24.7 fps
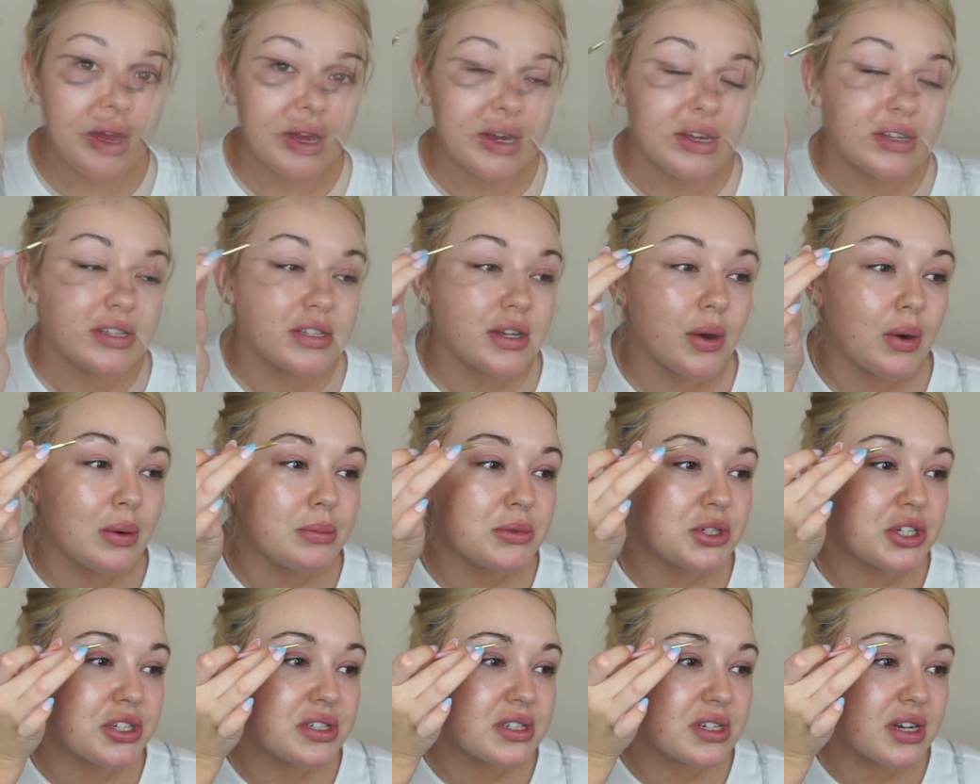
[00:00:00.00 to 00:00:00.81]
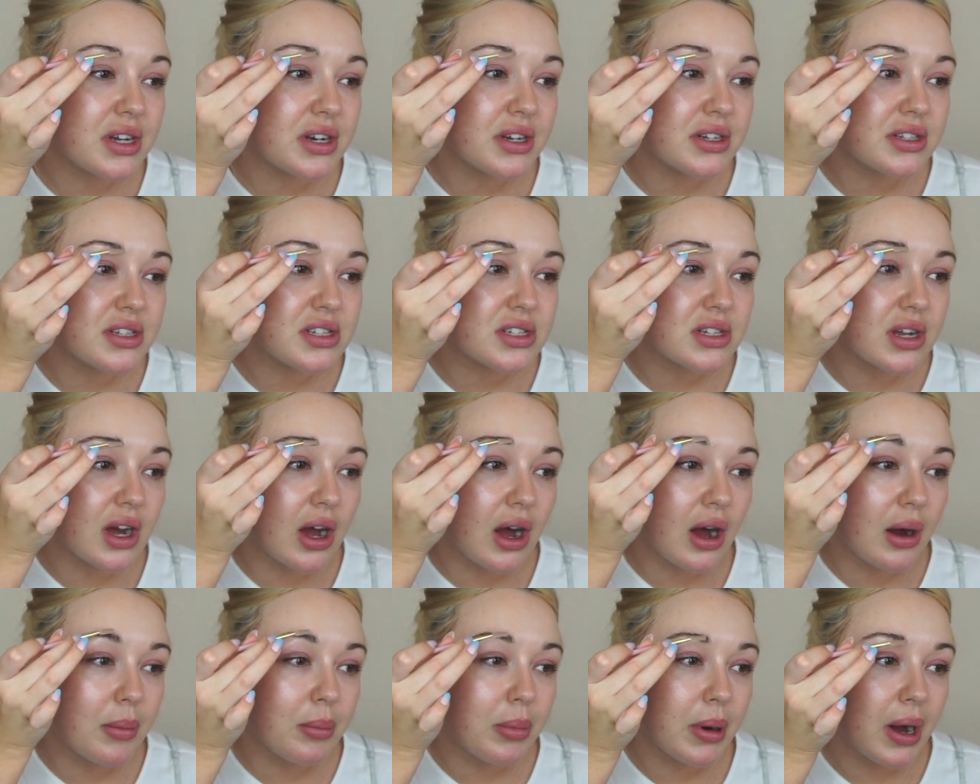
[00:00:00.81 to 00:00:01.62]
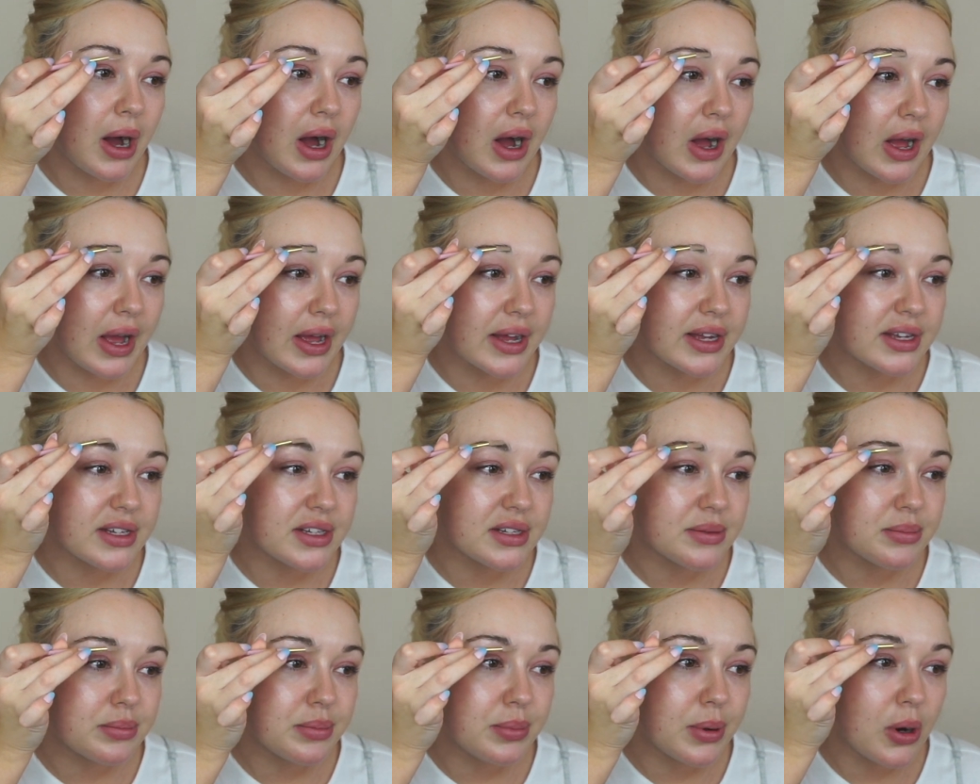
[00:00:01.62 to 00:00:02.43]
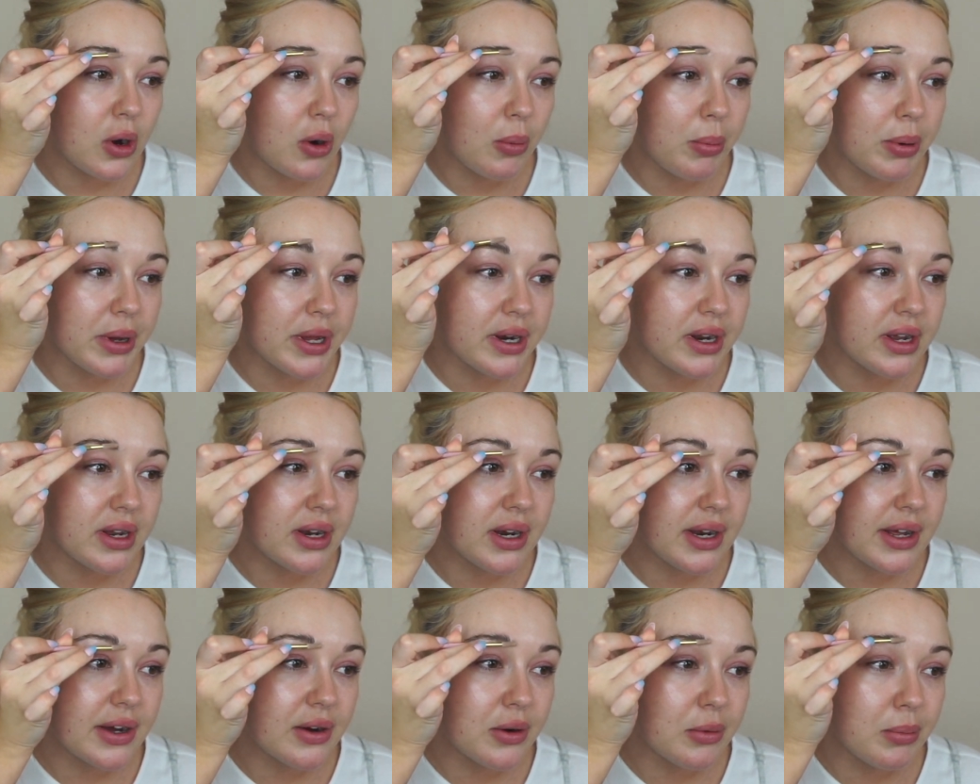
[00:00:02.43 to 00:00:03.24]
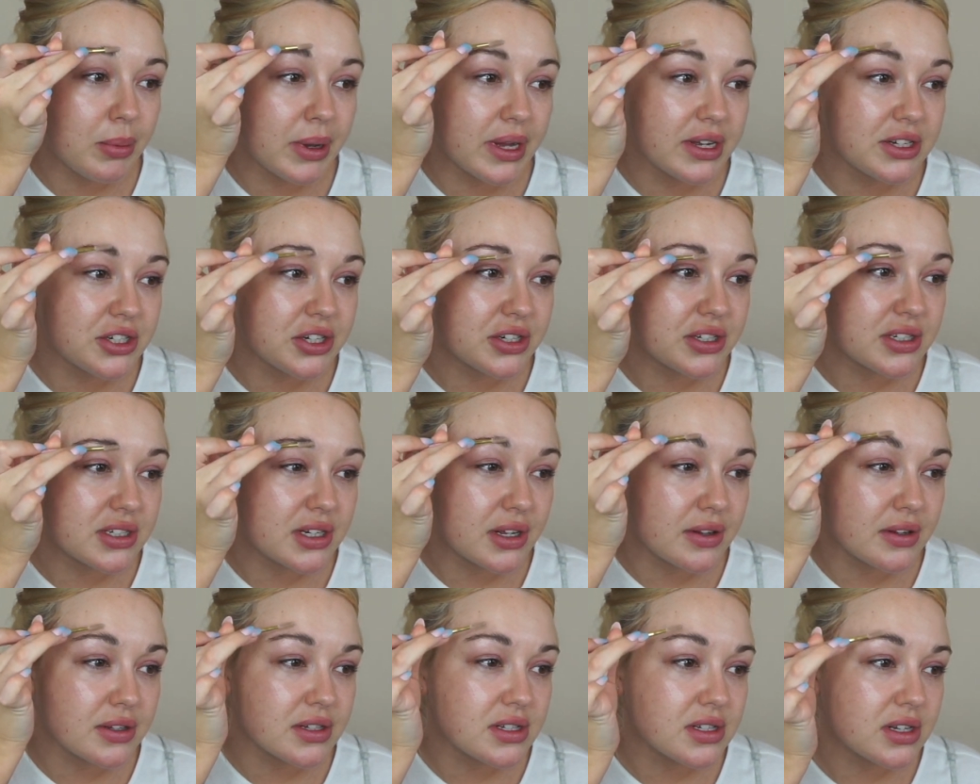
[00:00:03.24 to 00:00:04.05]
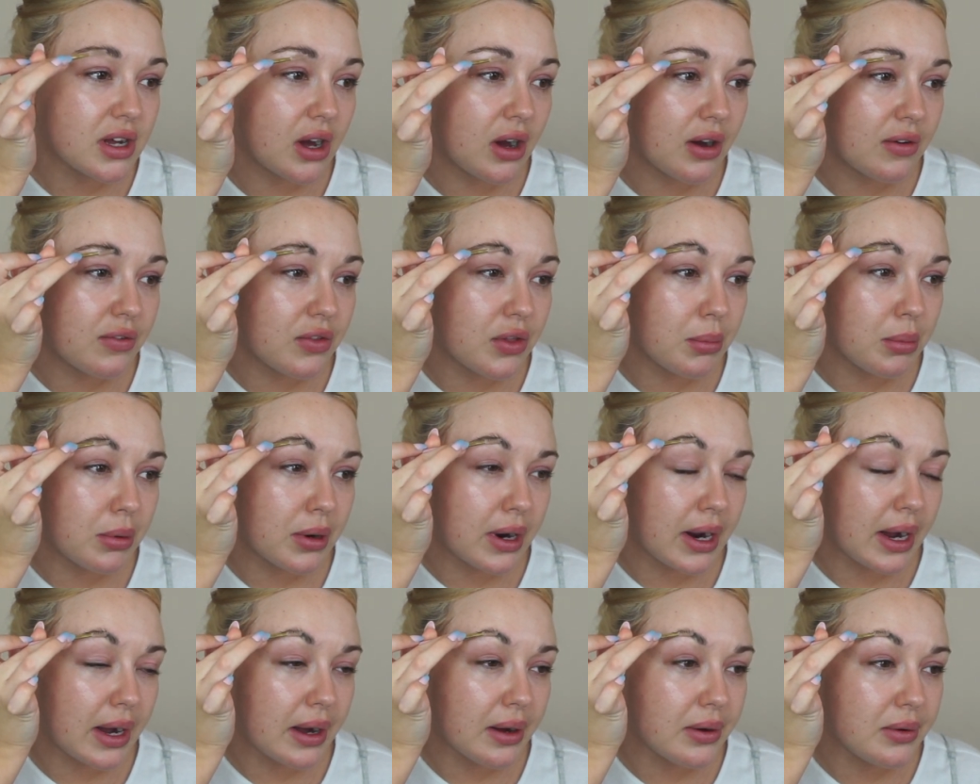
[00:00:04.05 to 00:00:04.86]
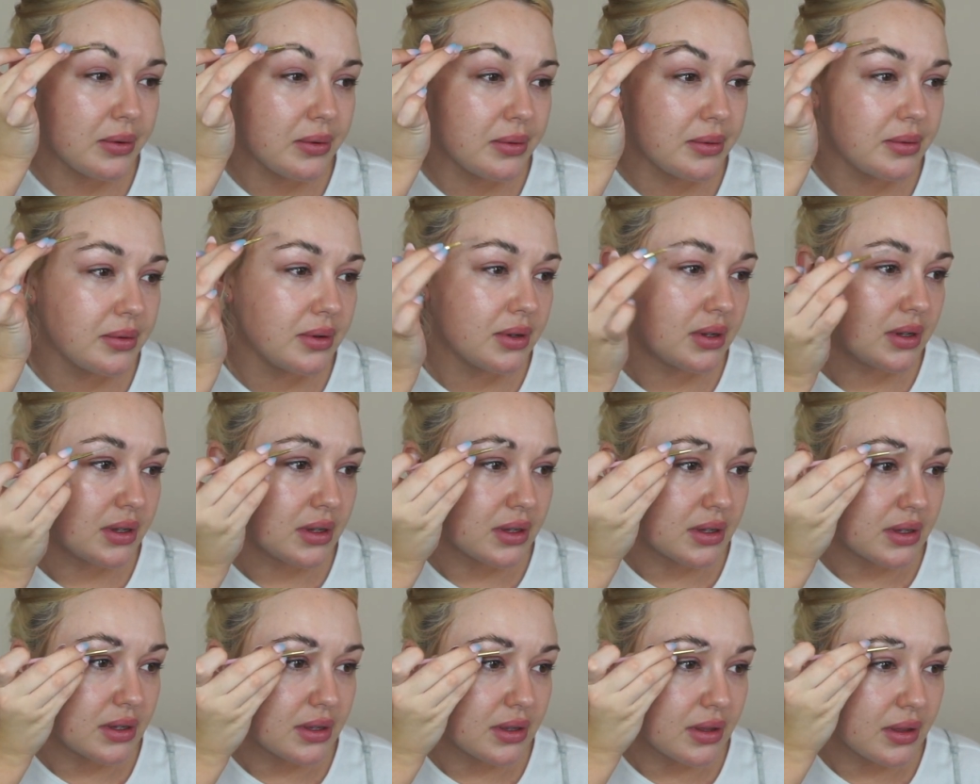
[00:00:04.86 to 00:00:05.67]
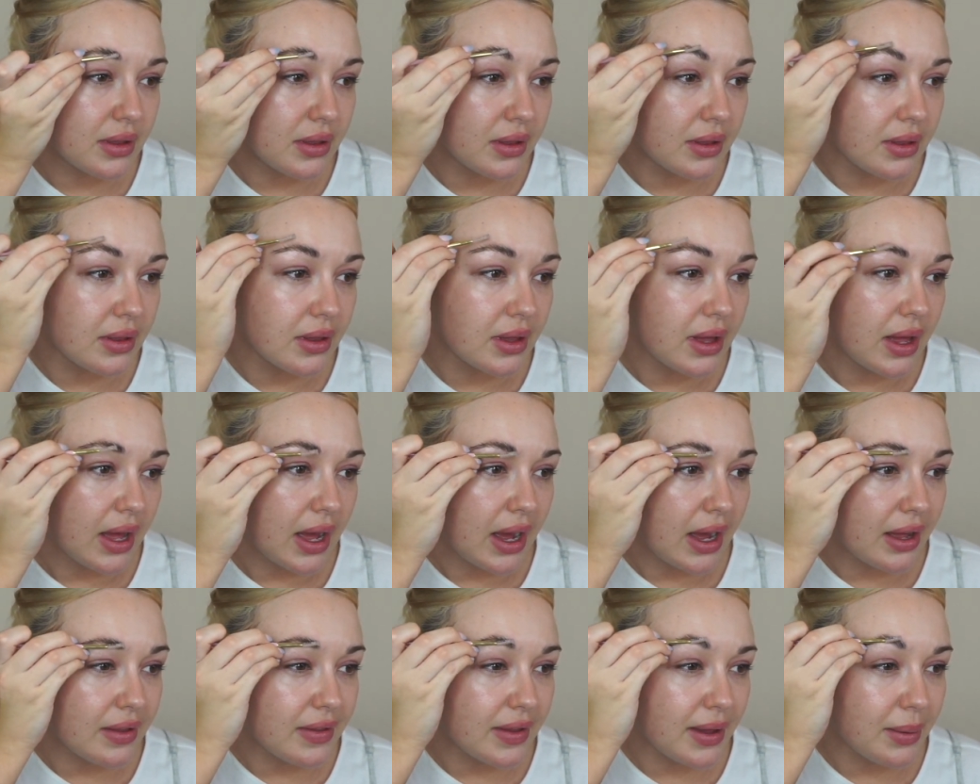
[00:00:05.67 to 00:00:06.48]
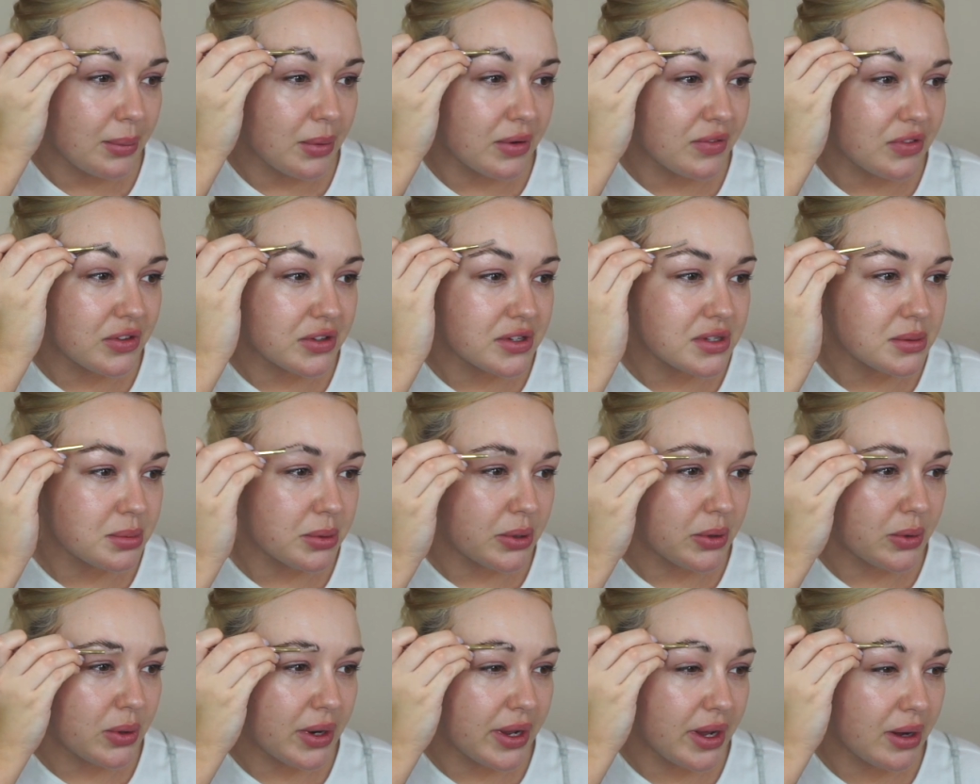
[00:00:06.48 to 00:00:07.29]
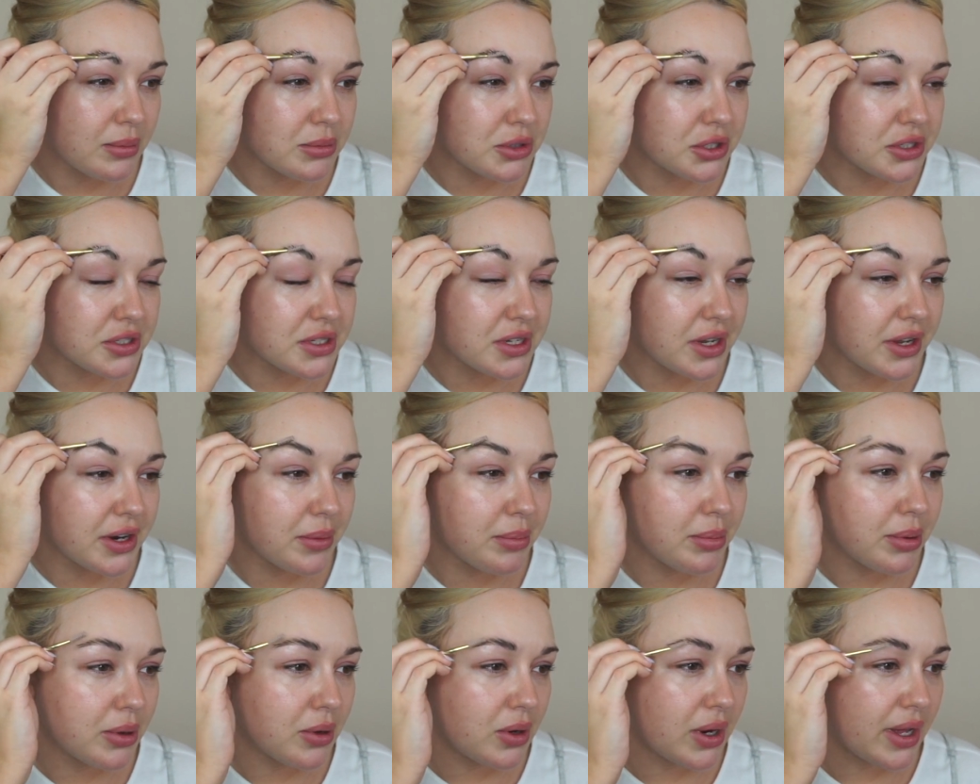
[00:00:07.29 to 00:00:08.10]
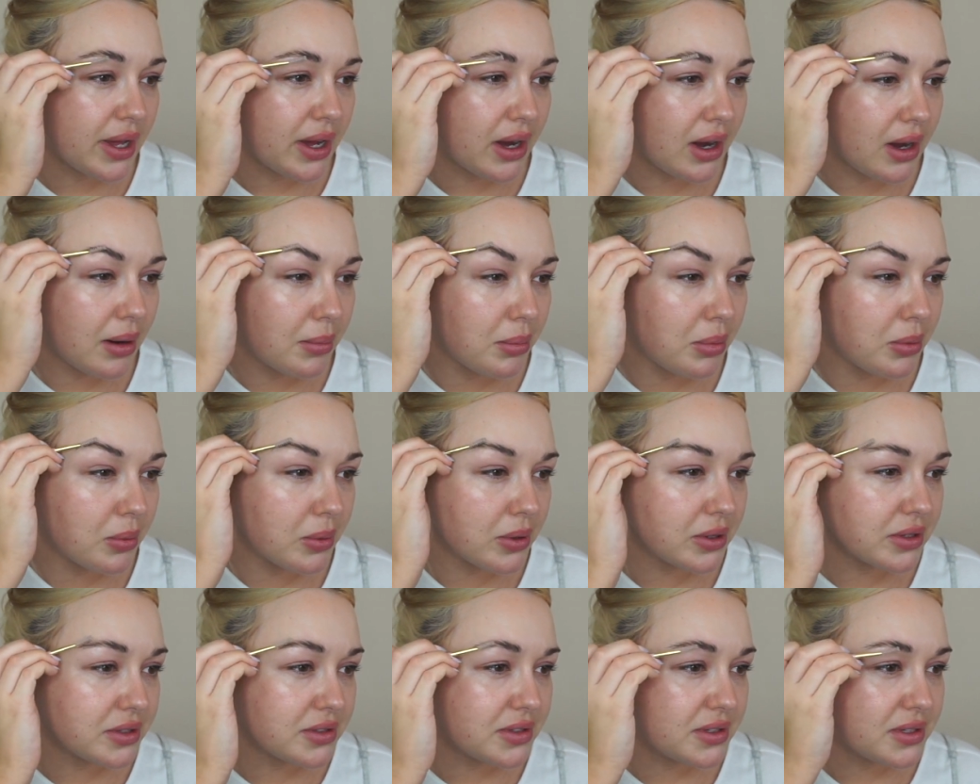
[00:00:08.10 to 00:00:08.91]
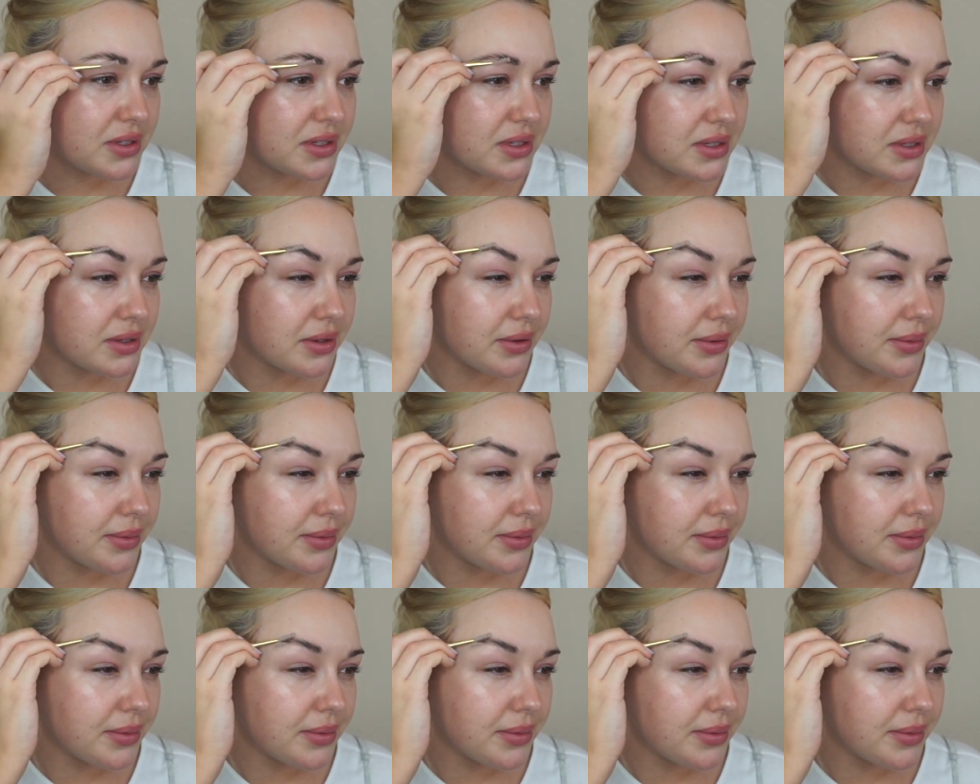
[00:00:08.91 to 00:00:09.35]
So I'm just going to start by popping a little bit just at the start of the brow, and then with the spoolie I'm just going to pull it upwards.